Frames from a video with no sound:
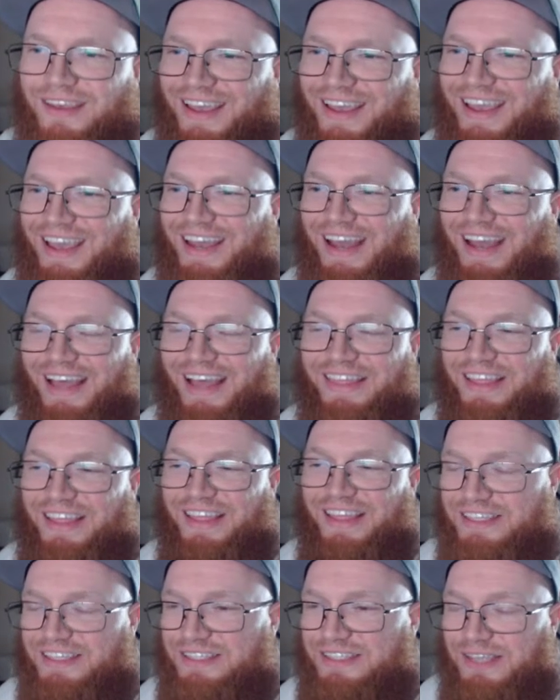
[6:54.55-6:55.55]
And I think
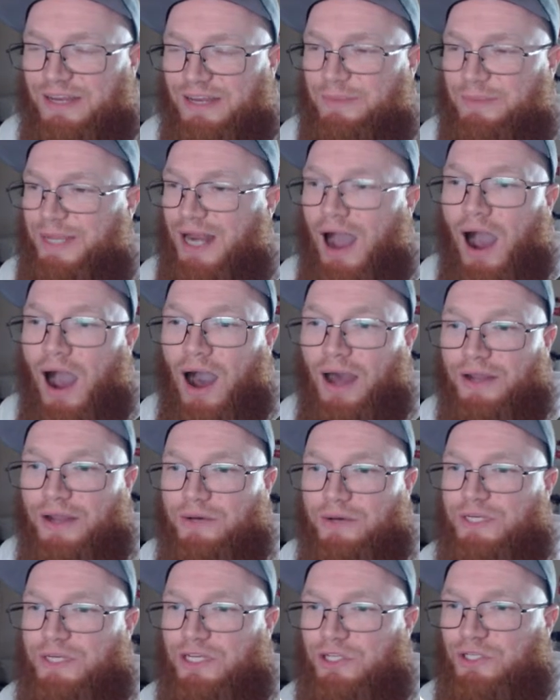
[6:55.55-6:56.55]
this is going to be an
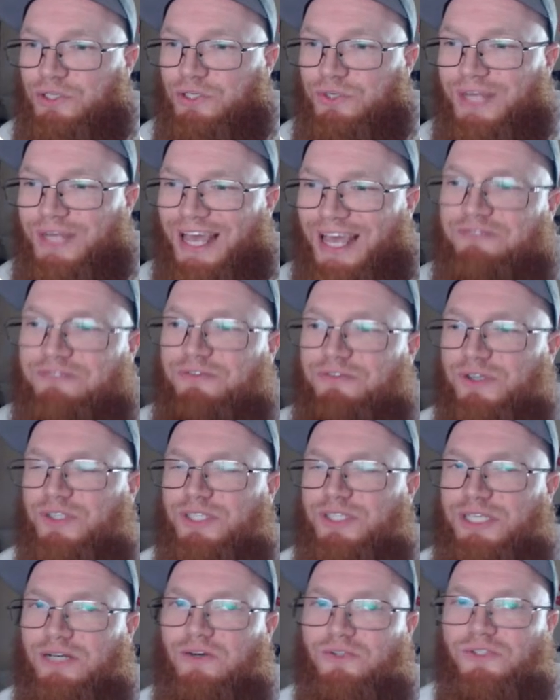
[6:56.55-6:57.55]
auto include every
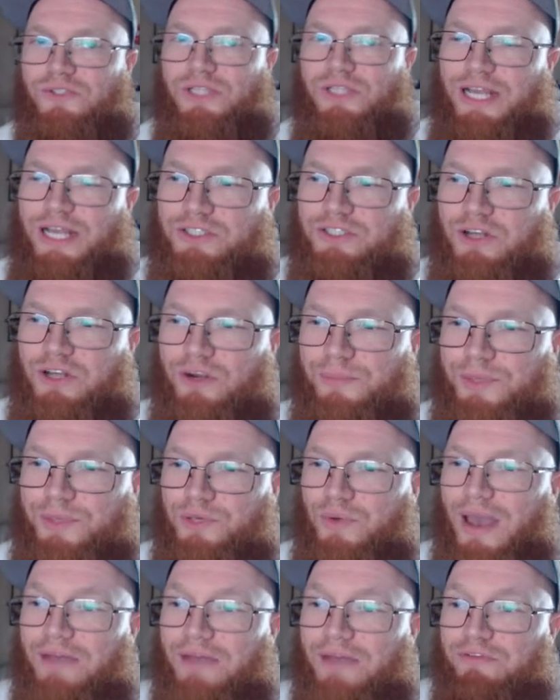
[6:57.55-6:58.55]
single Slaanesh army
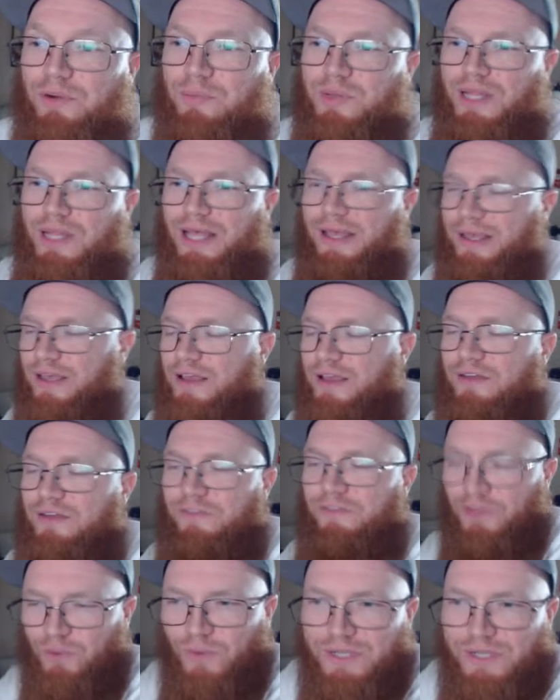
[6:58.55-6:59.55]
you ever play
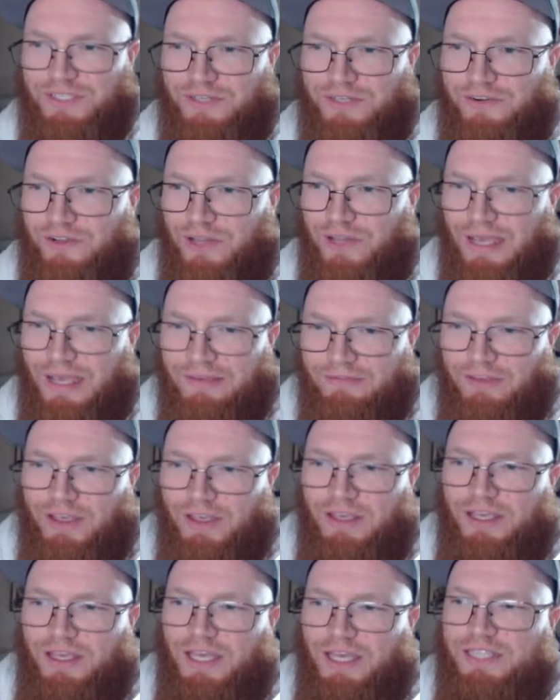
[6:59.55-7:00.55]
for the rest of your life.
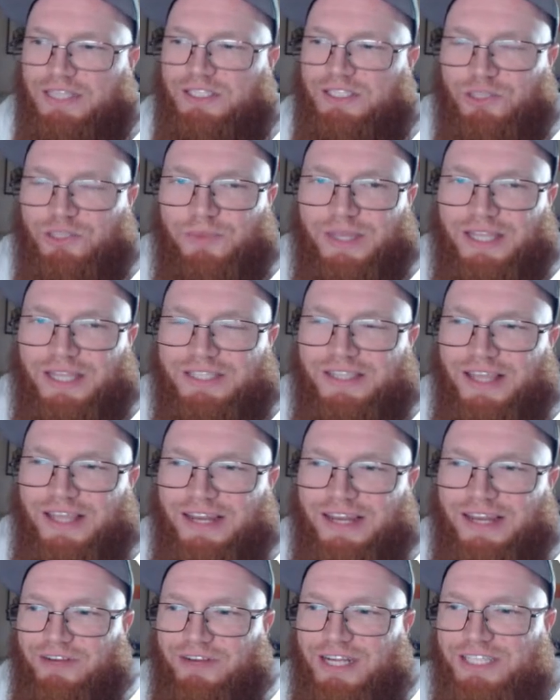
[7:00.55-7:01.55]
And assuming this thing
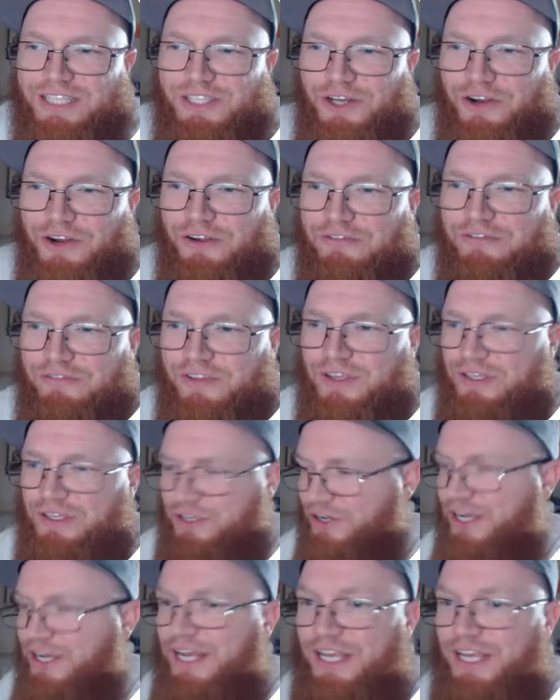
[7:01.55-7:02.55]
gets nerfed,
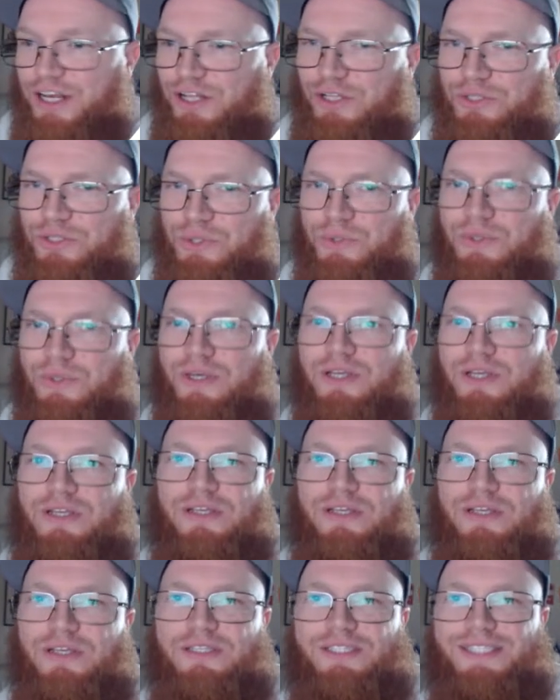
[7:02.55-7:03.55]
you're going to include
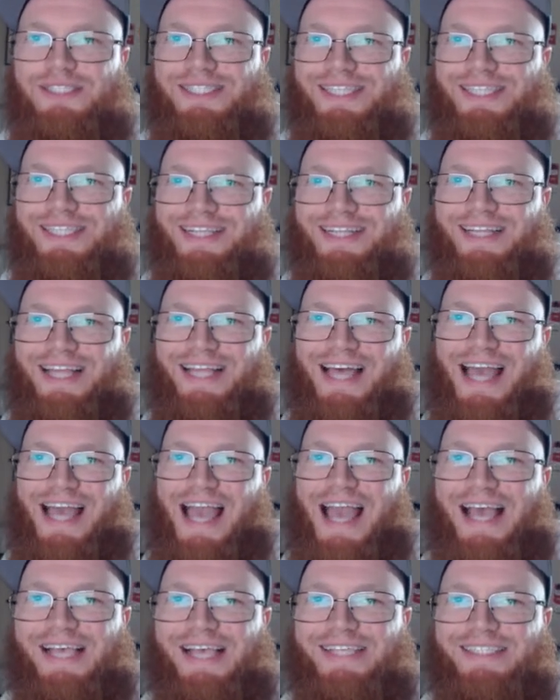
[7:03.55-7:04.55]

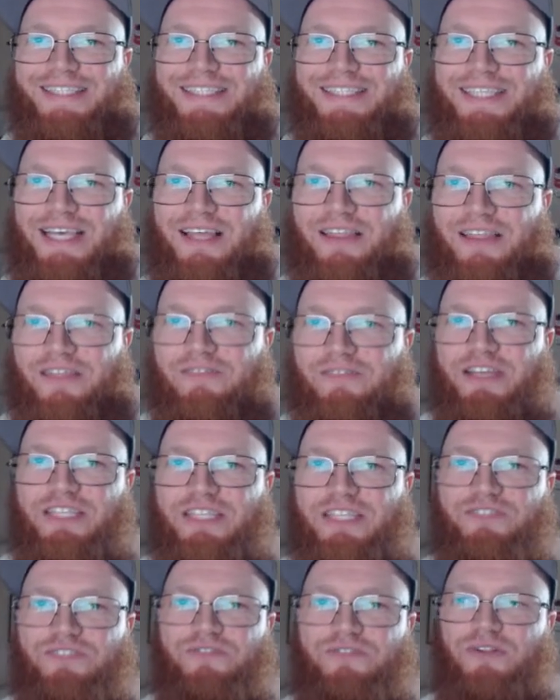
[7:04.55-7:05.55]
Syl-esque, the
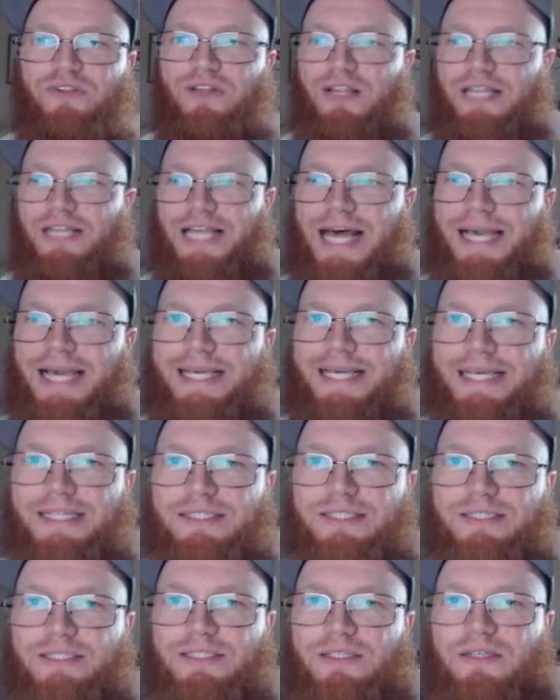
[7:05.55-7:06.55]
Vengeful
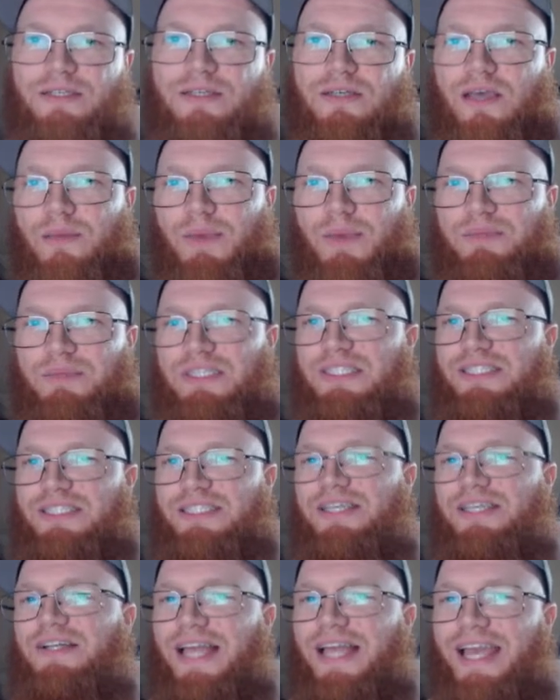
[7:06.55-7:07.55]
Alliance. It might be
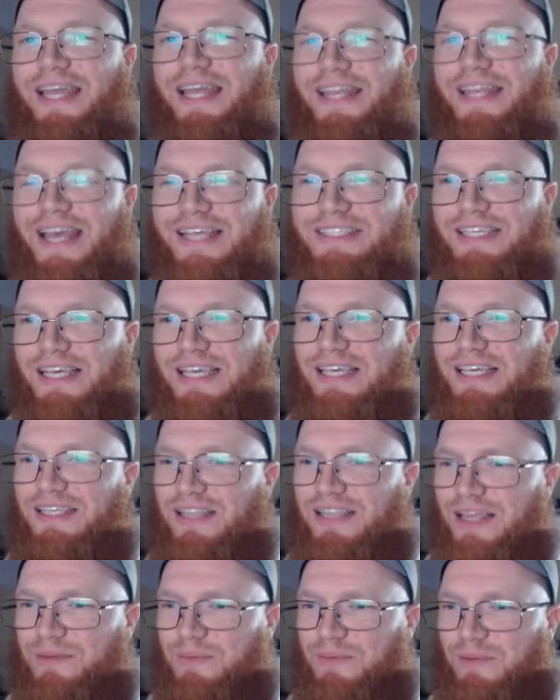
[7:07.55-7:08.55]
Syl and Esky,
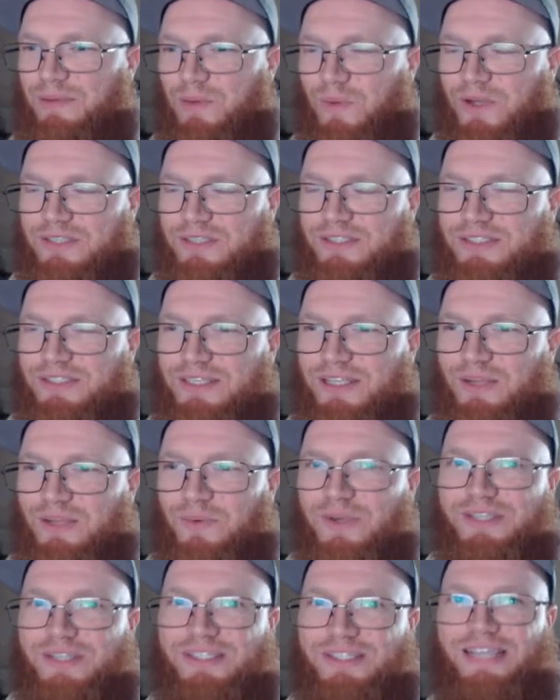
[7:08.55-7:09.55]
like maybe one's Syl
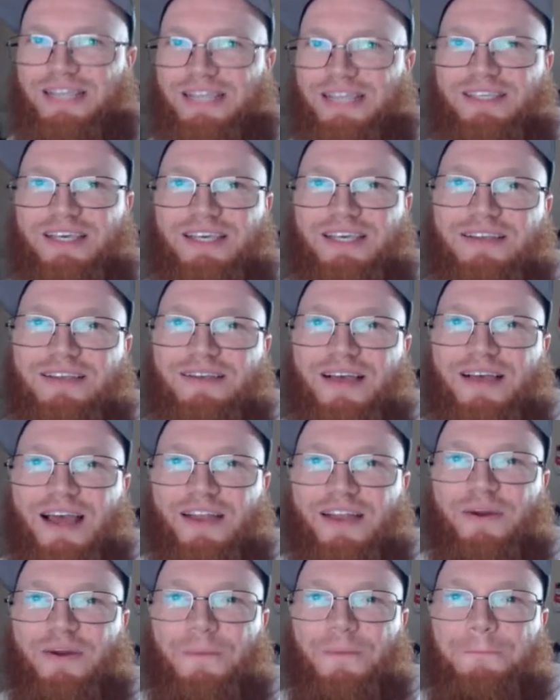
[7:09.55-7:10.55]
and one's Esky. I
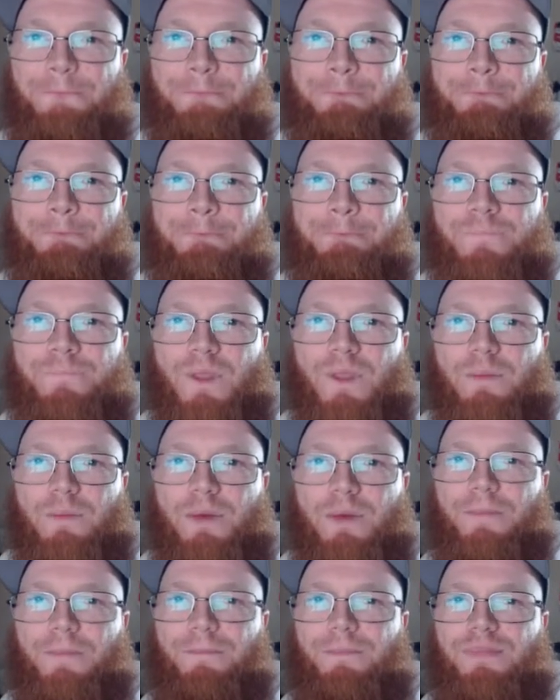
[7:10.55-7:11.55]
don't know.
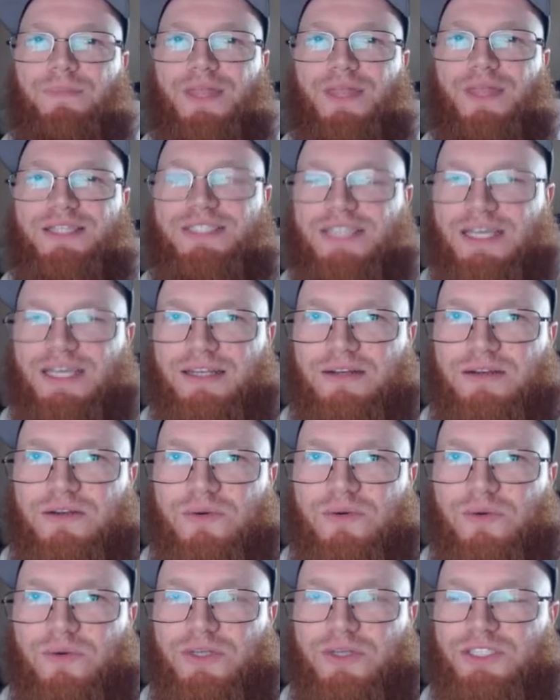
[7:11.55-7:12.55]
But that's it.
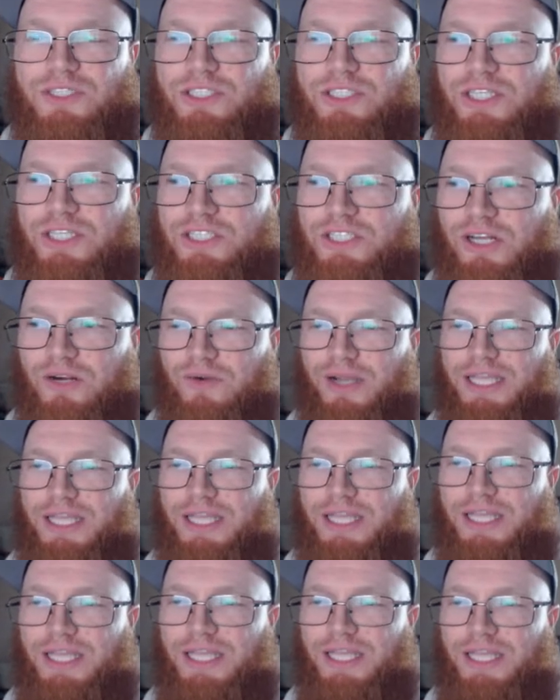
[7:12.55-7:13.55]
We're just going to start right
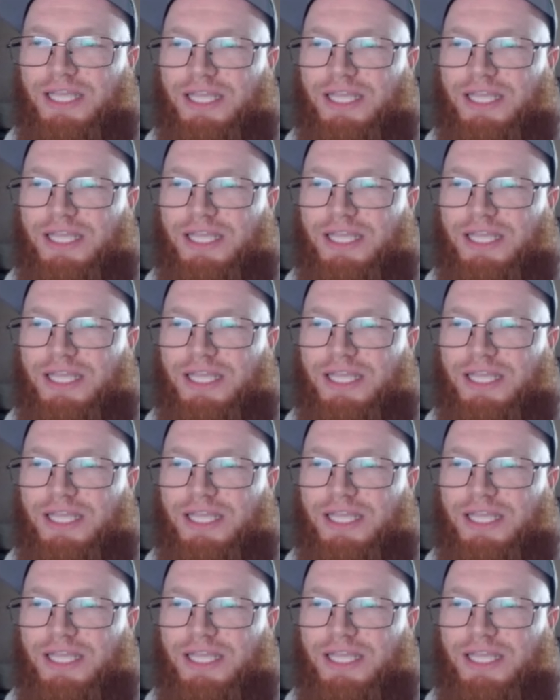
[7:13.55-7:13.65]
there.